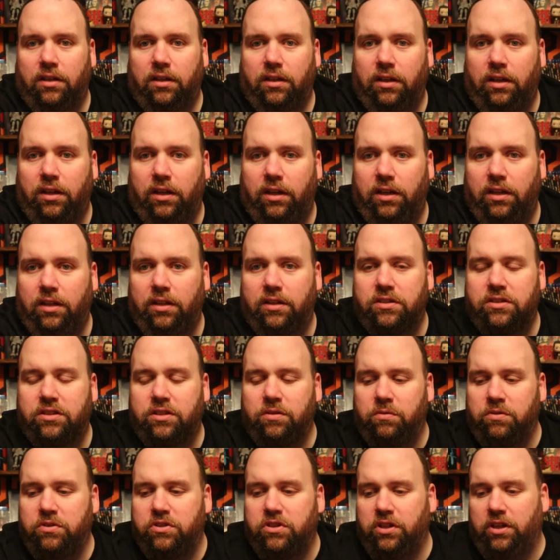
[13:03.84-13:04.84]
And let's
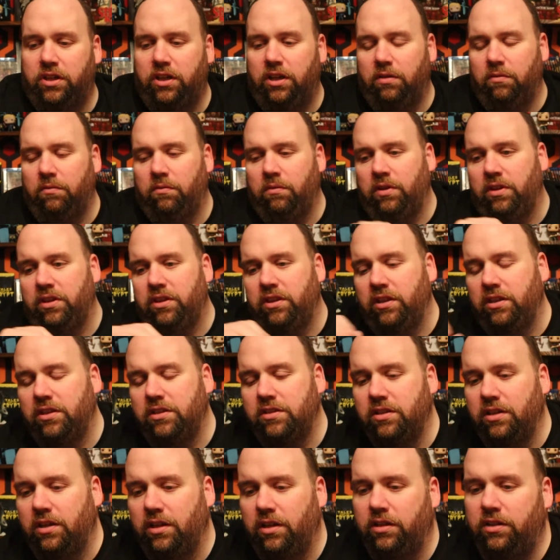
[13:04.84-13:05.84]
see what you get with
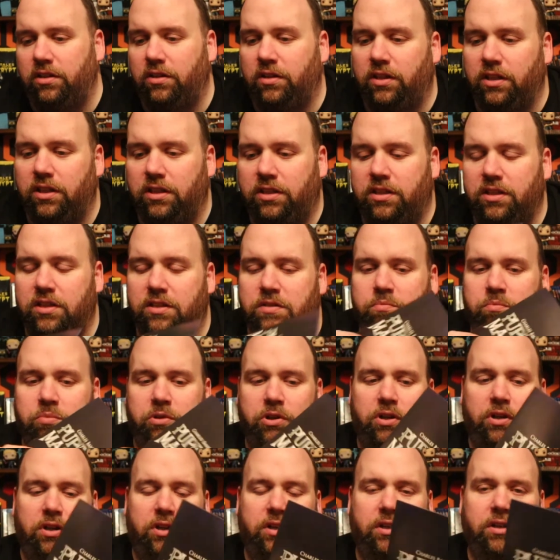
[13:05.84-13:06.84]
it. You get this
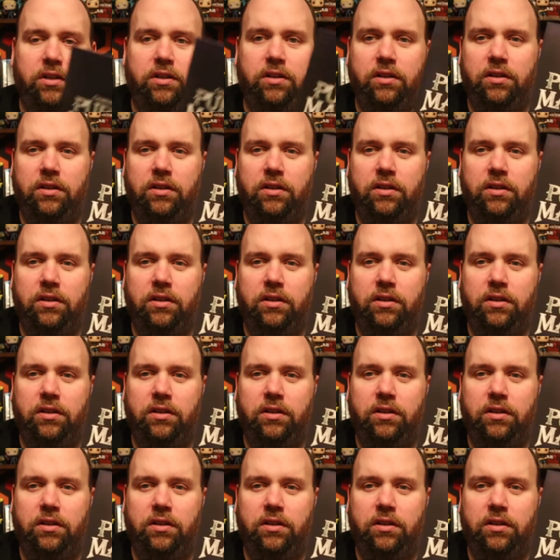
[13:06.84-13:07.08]
book,